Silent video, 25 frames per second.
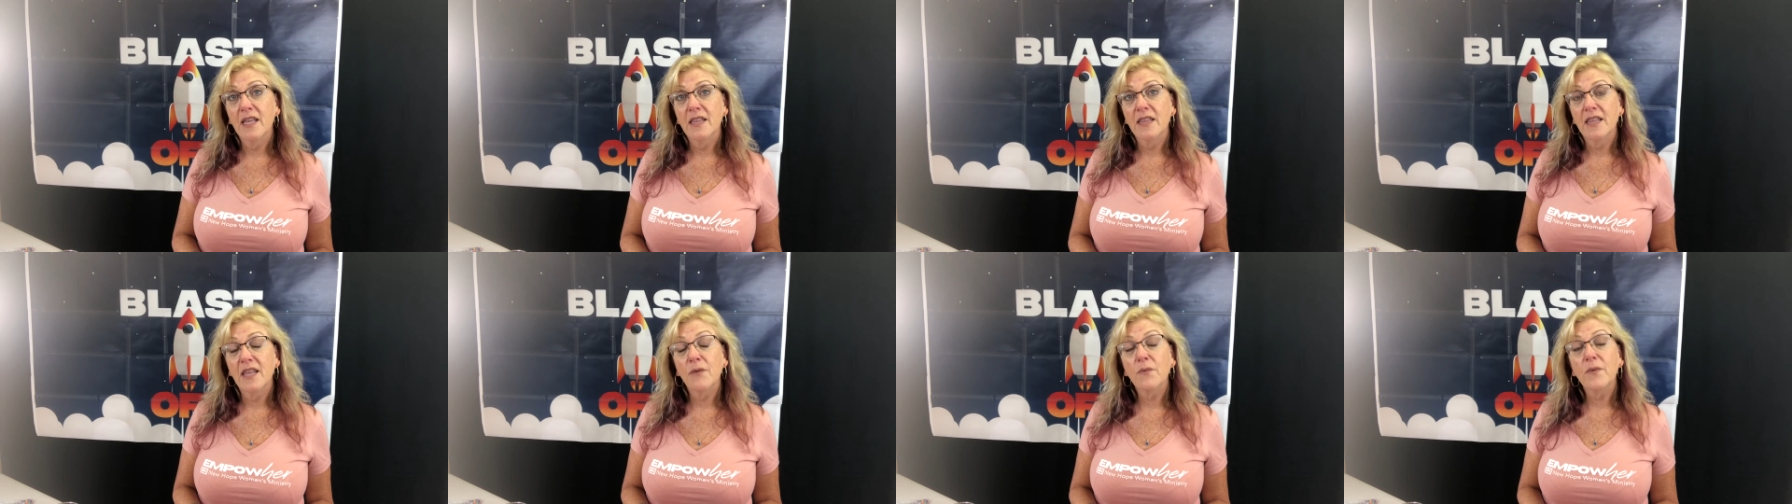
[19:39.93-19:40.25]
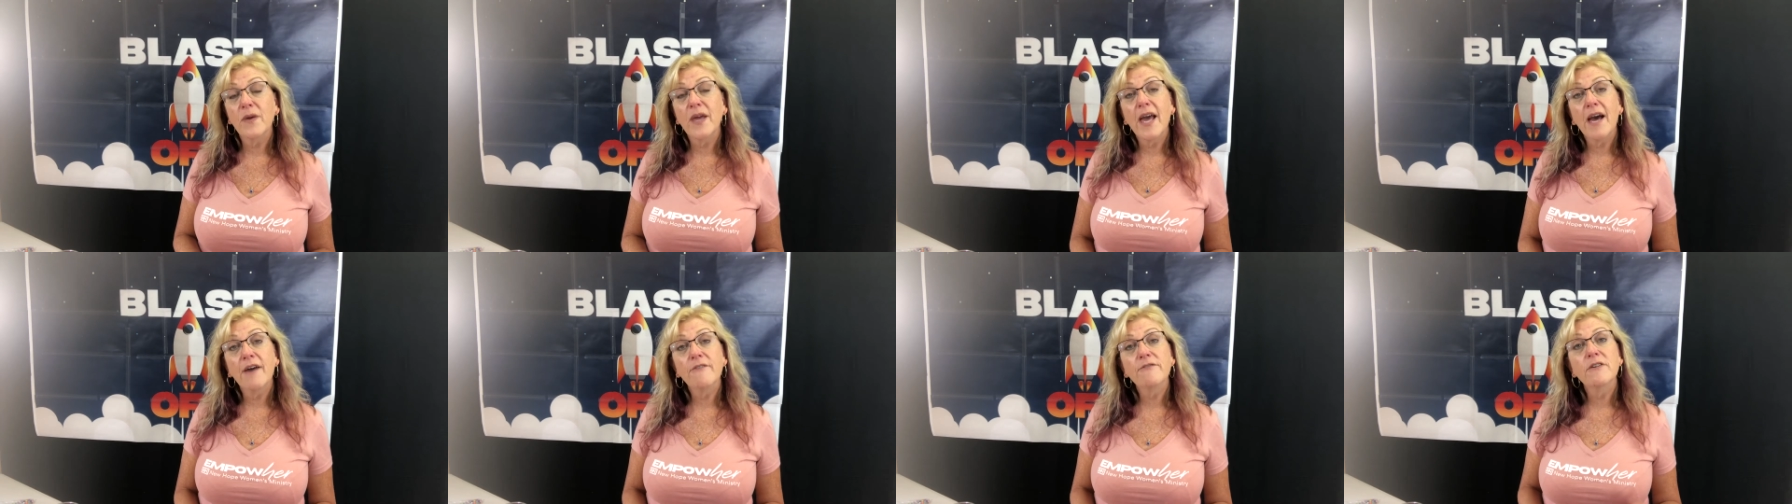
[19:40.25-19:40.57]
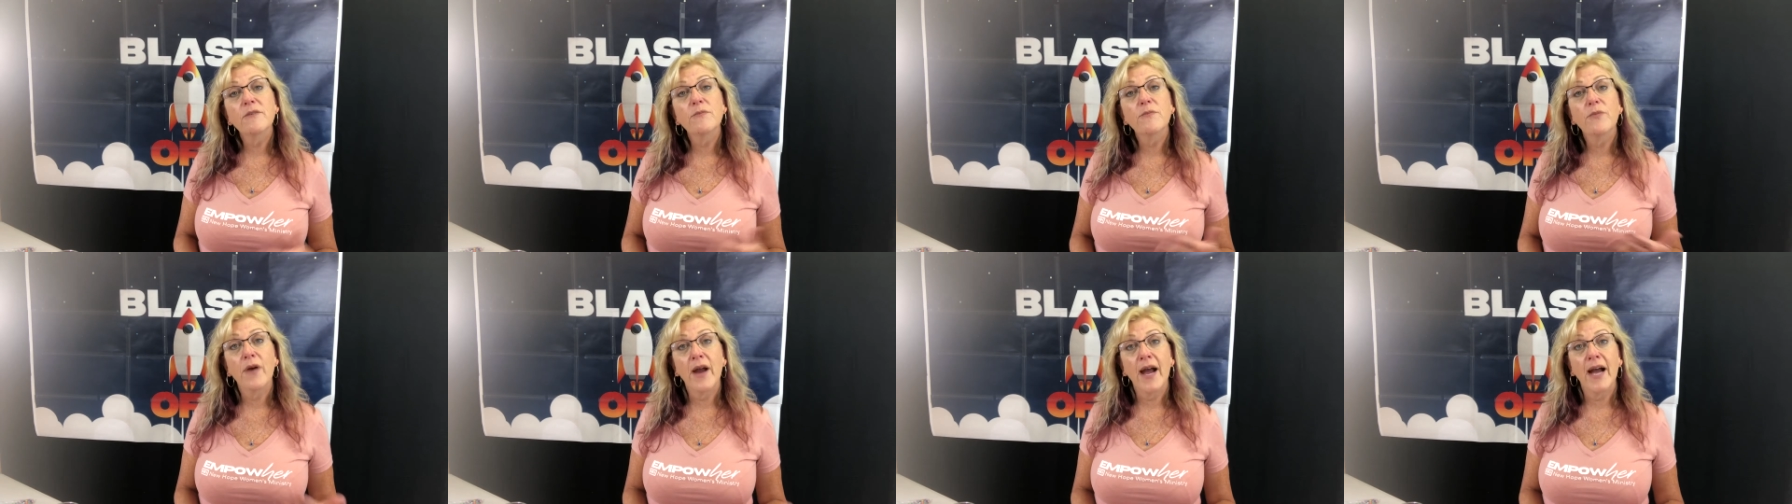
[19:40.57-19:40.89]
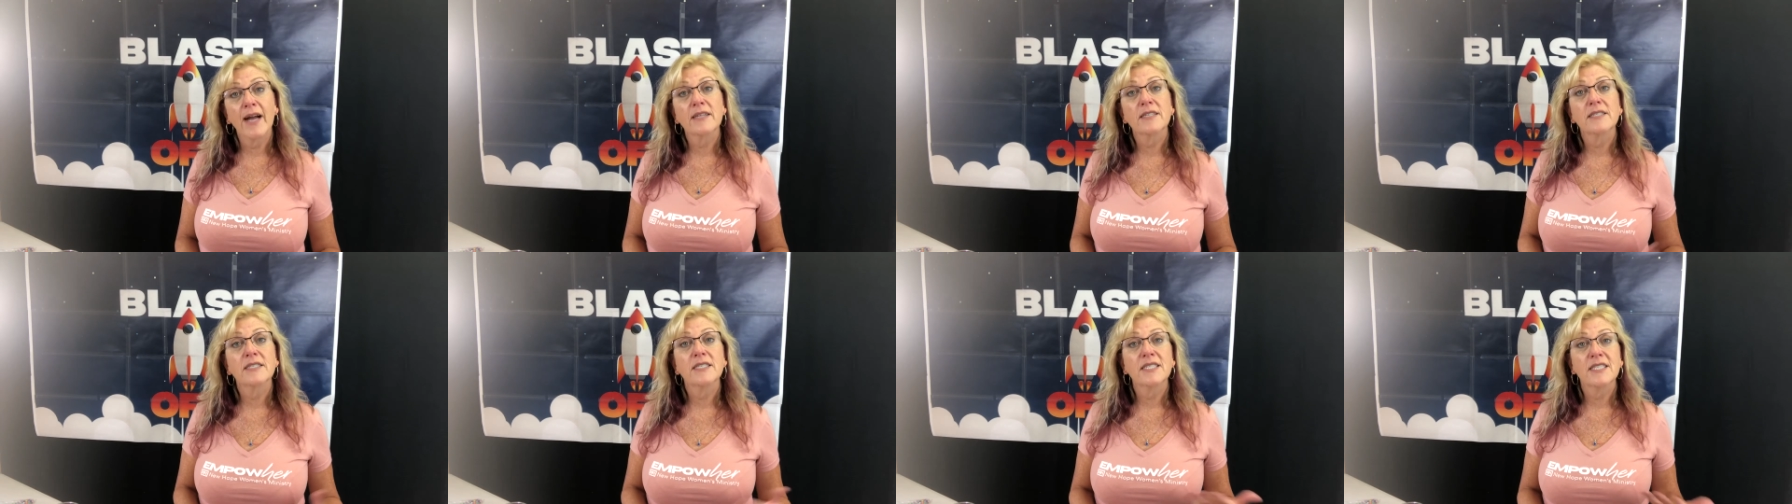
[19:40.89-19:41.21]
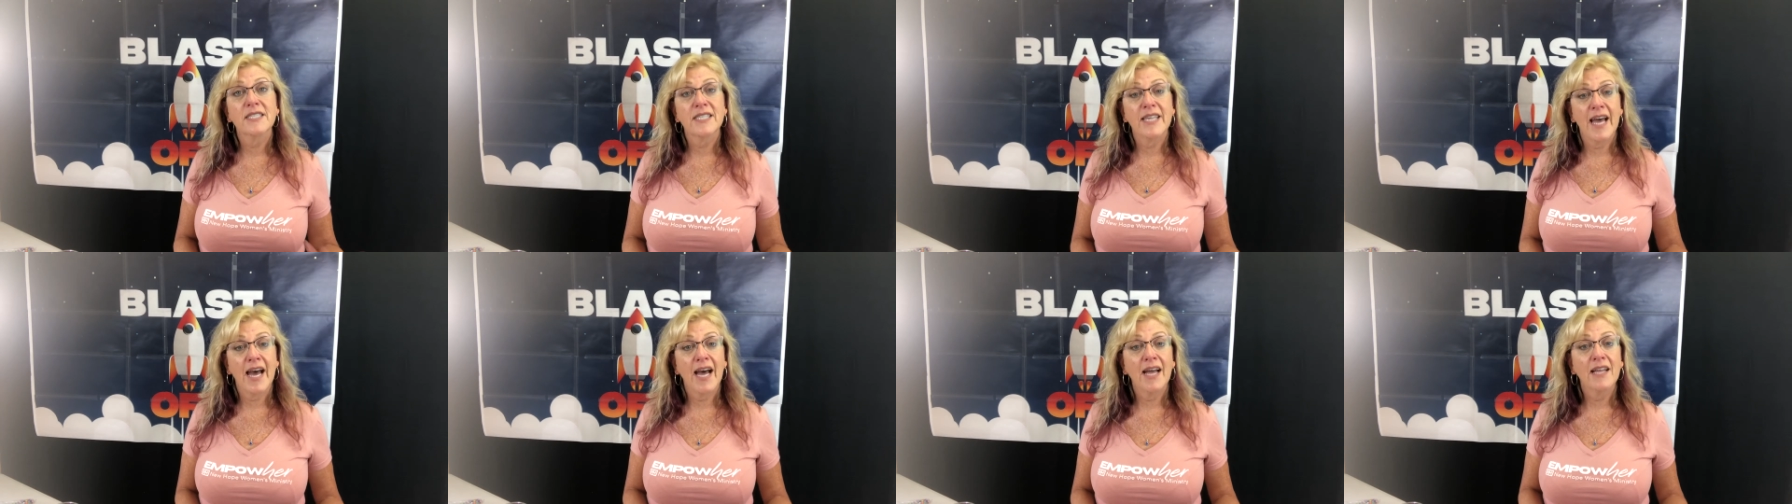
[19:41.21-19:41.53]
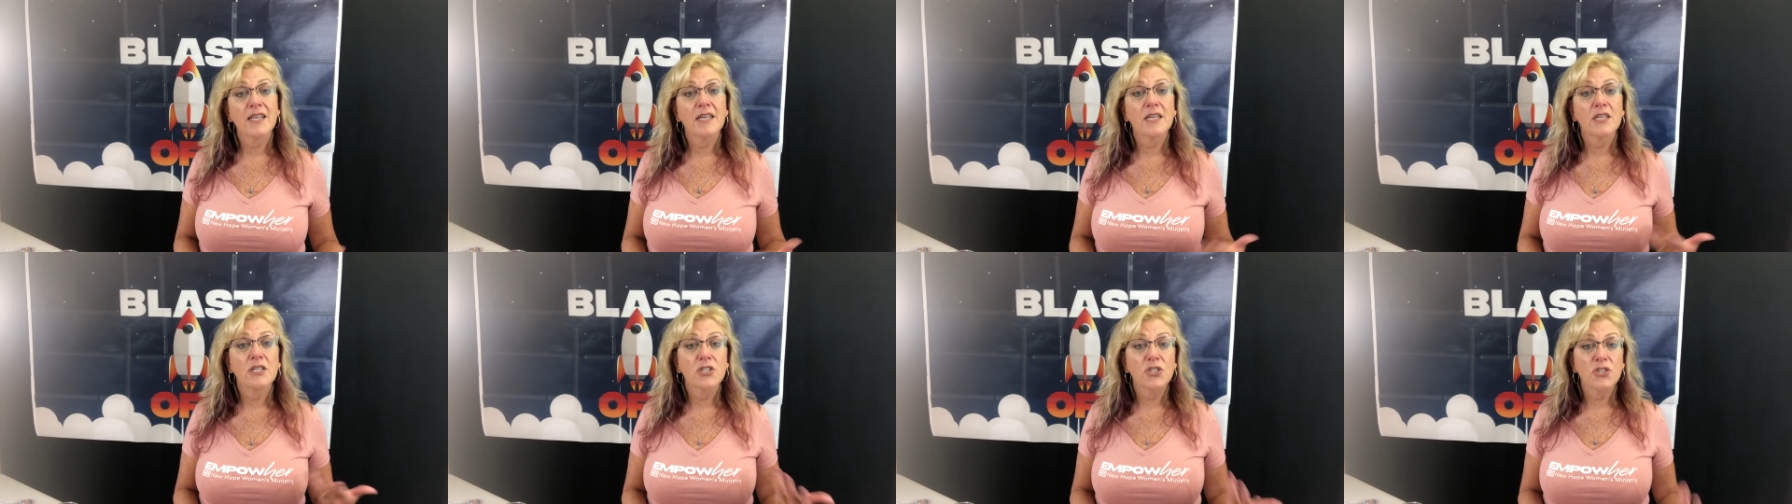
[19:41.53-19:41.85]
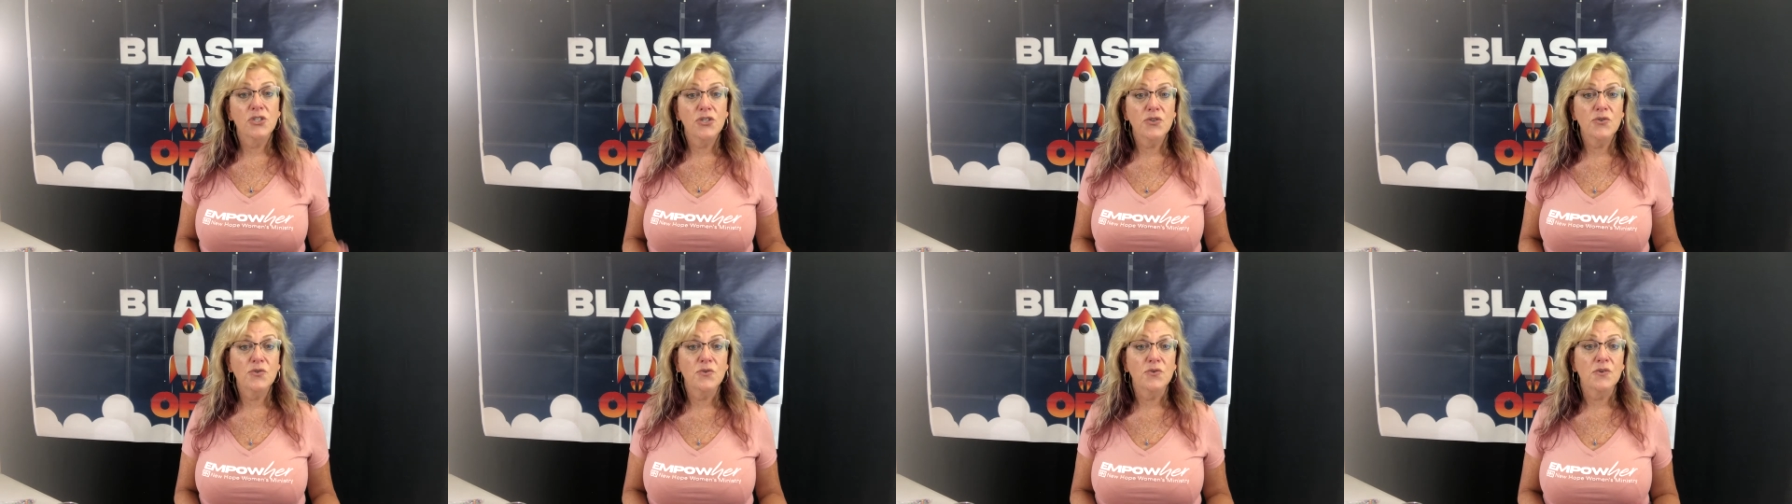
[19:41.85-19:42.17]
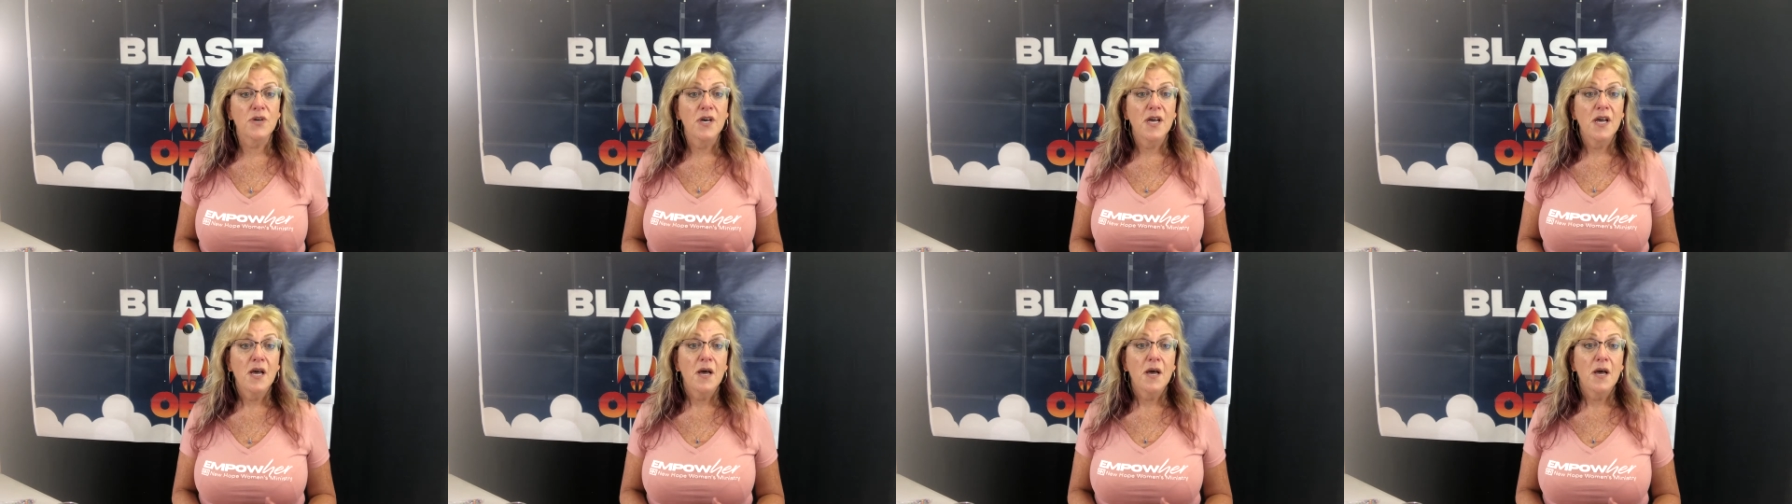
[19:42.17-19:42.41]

then we have to practice that too.